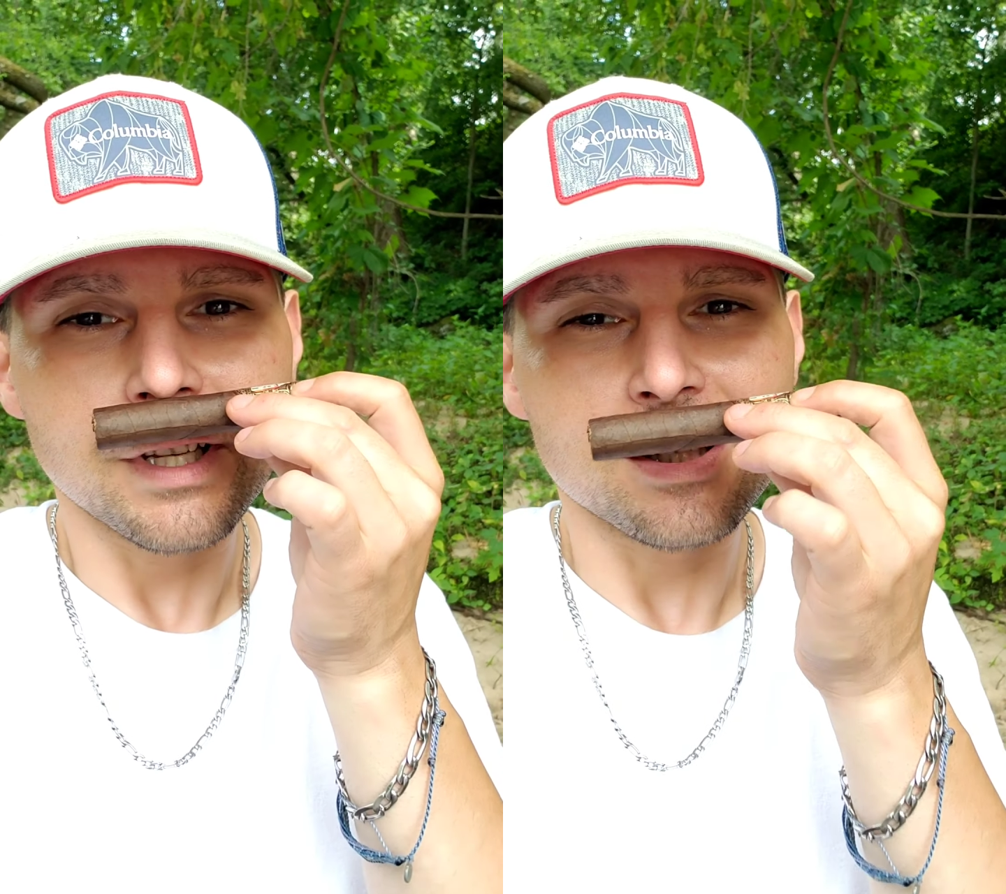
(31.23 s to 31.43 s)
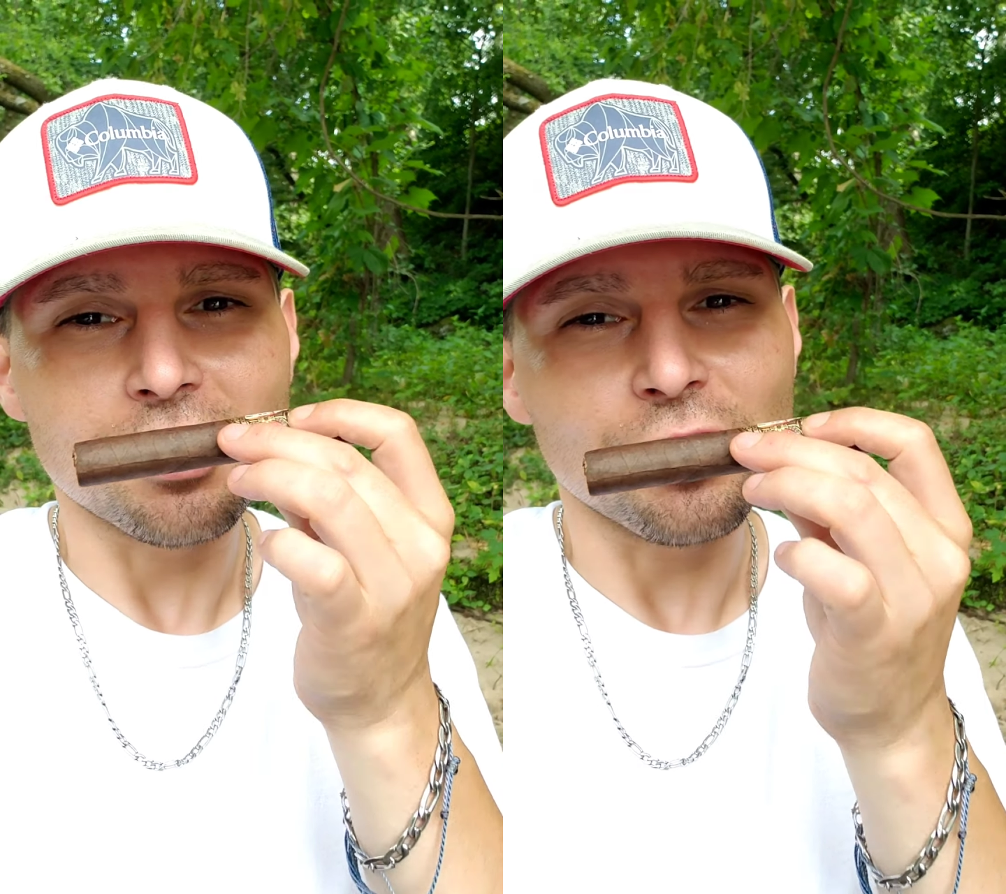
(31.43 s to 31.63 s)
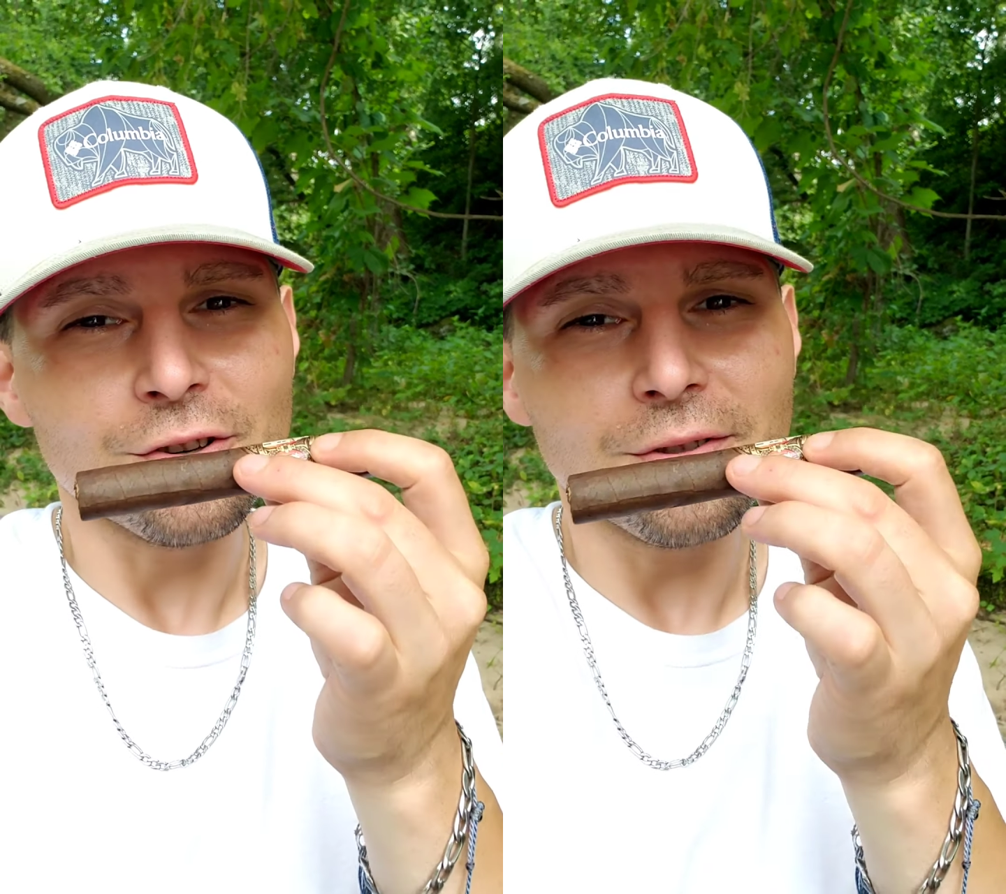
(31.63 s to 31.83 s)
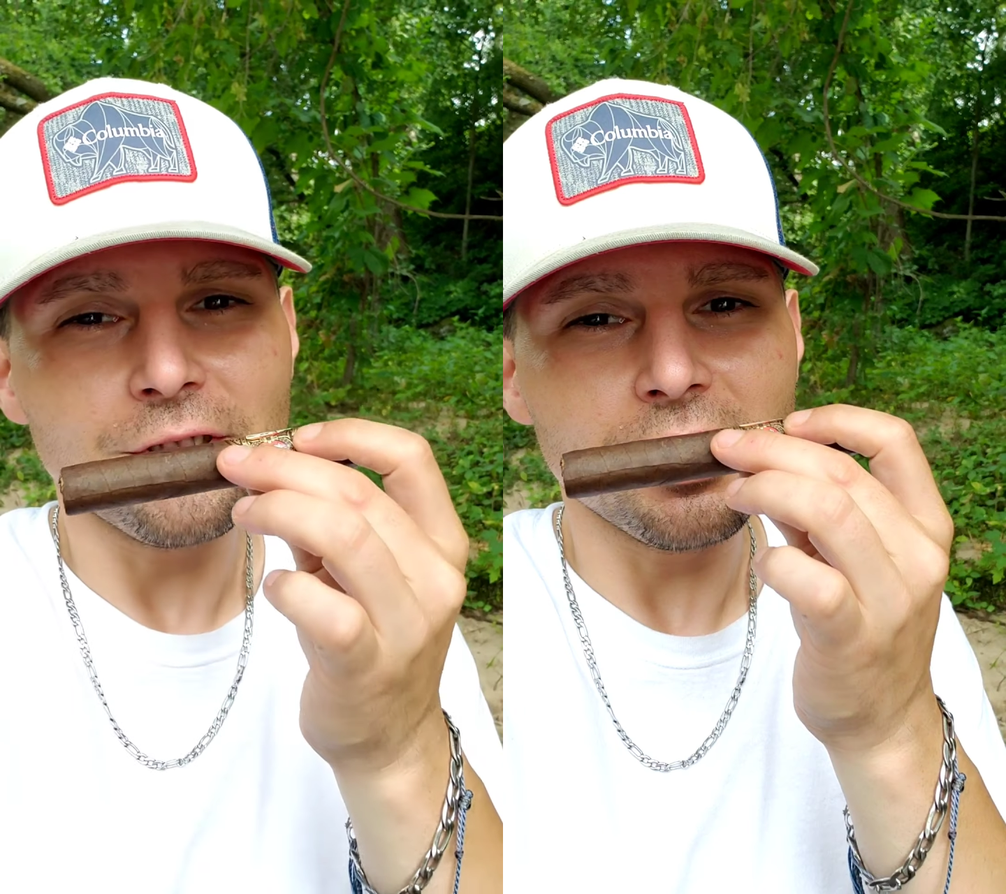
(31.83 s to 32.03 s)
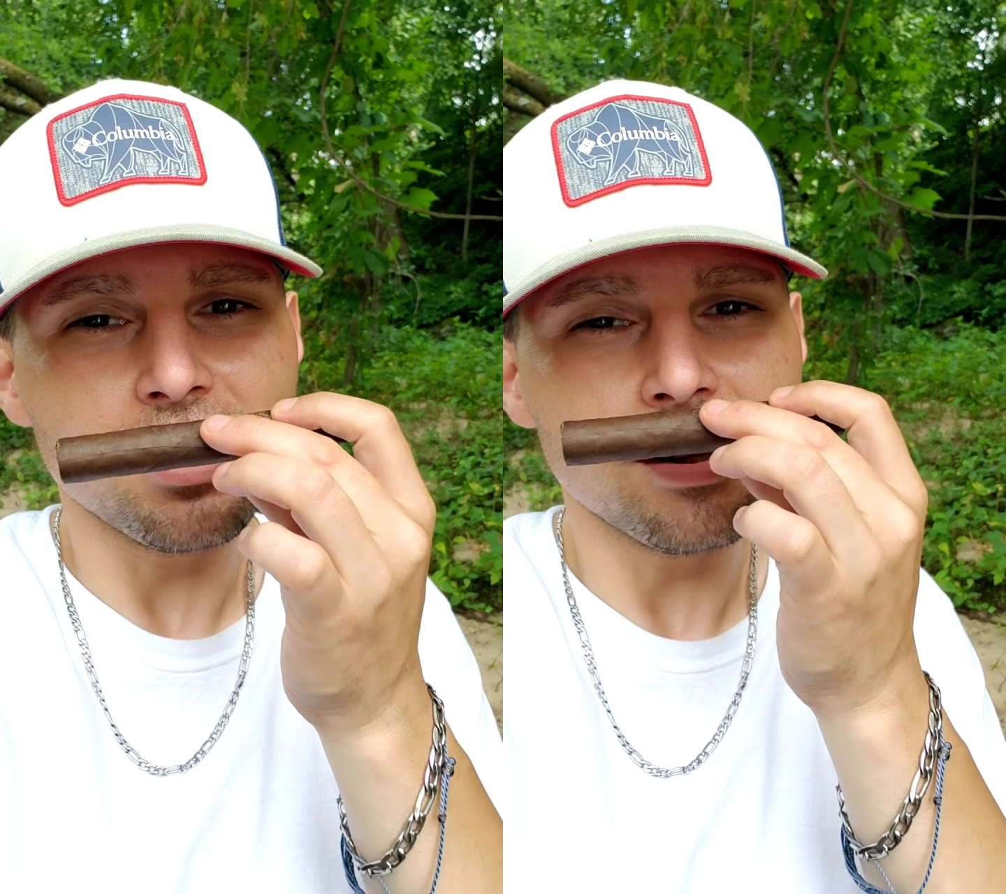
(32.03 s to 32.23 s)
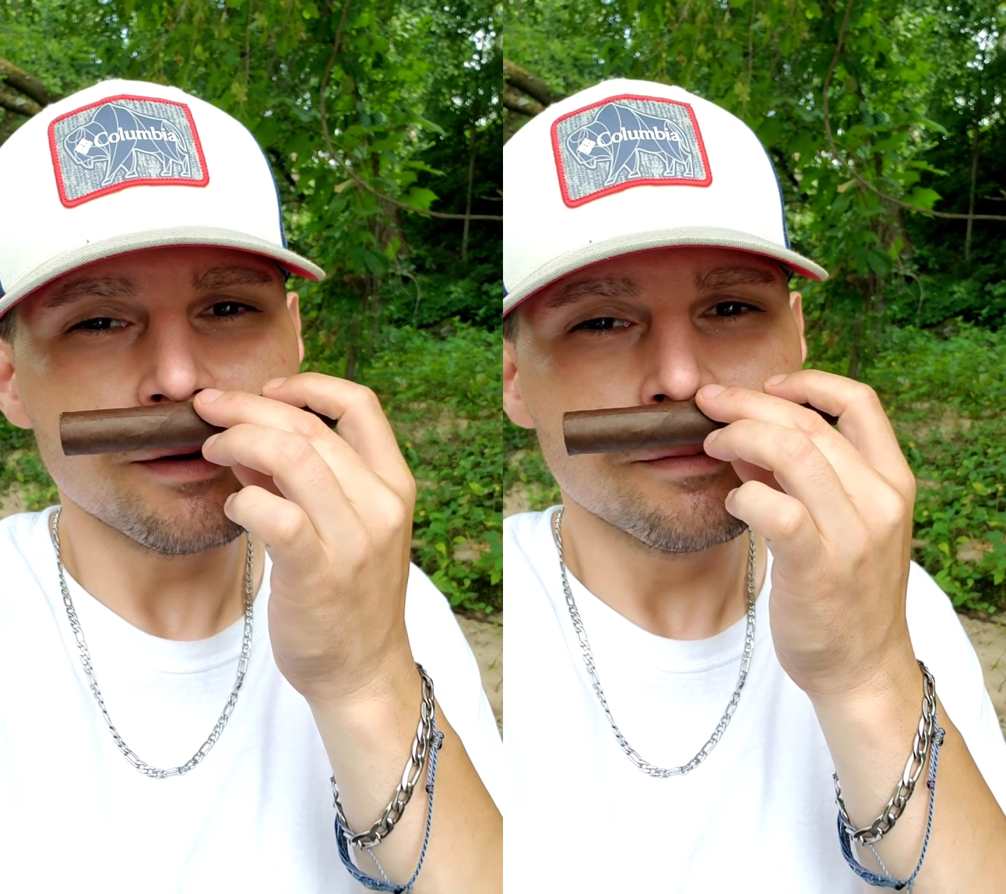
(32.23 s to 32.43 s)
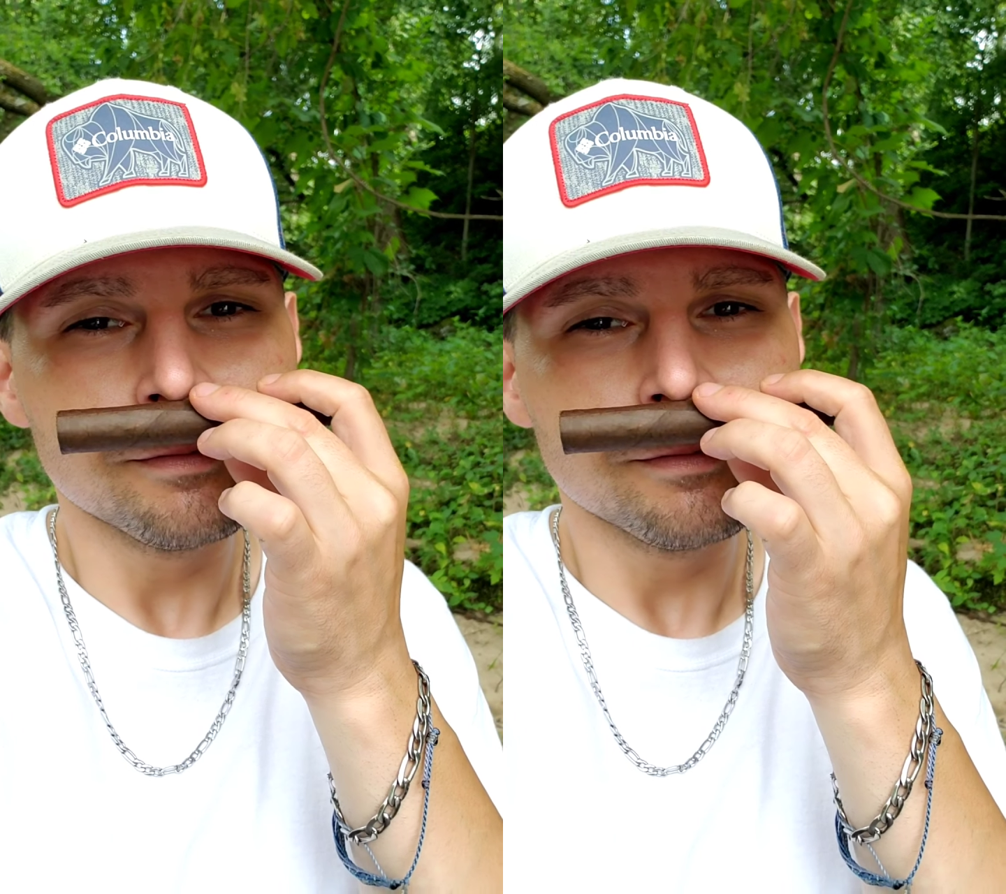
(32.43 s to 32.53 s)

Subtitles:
it's earthy,